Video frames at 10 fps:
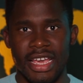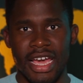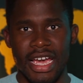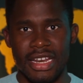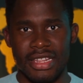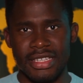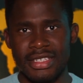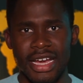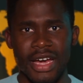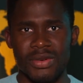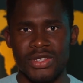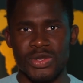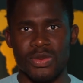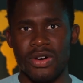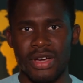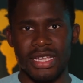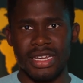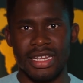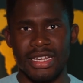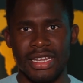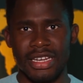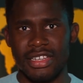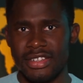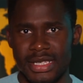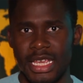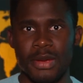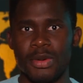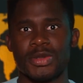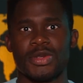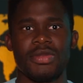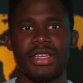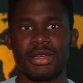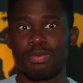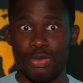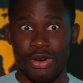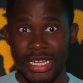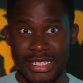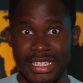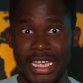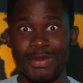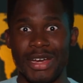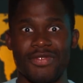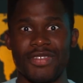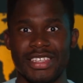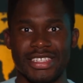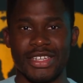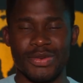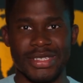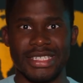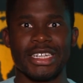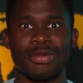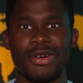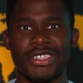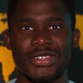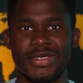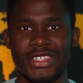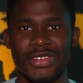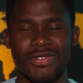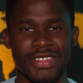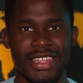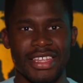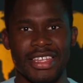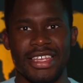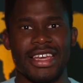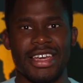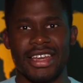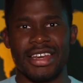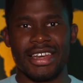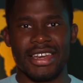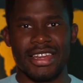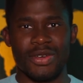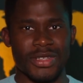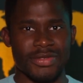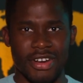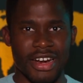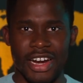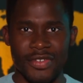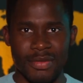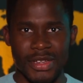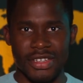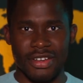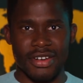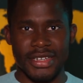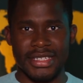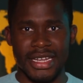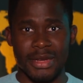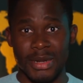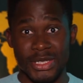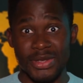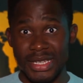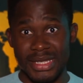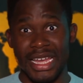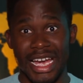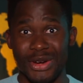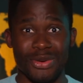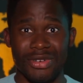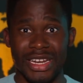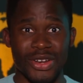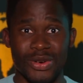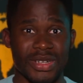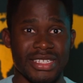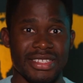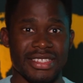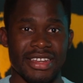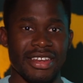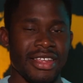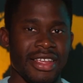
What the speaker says: And this guy was just walking, and then he just came up to me more or less in my face, and he was saying a bunch of stuff. And it was very hard for me to understand him. And to this day, I don't really know what he said.